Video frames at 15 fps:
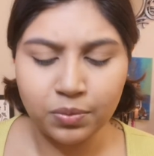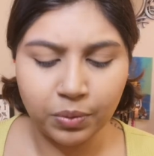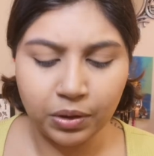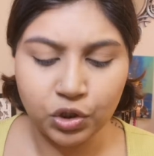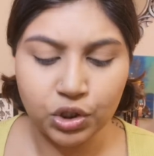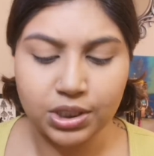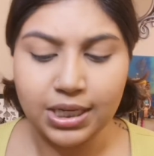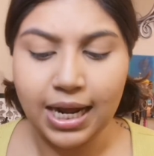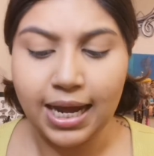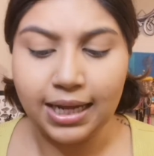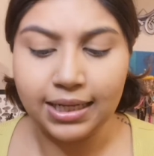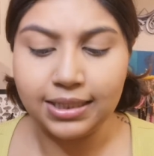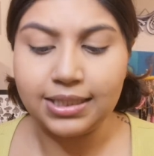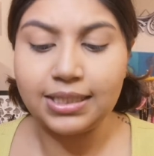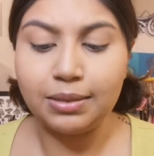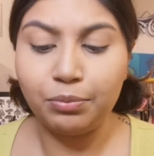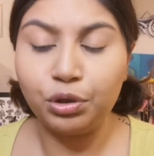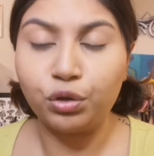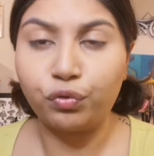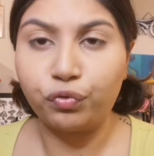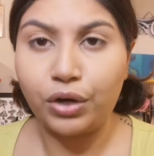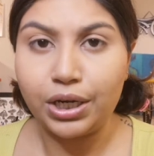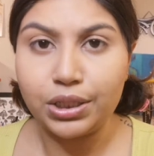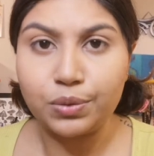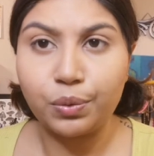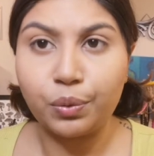We just had similar friends.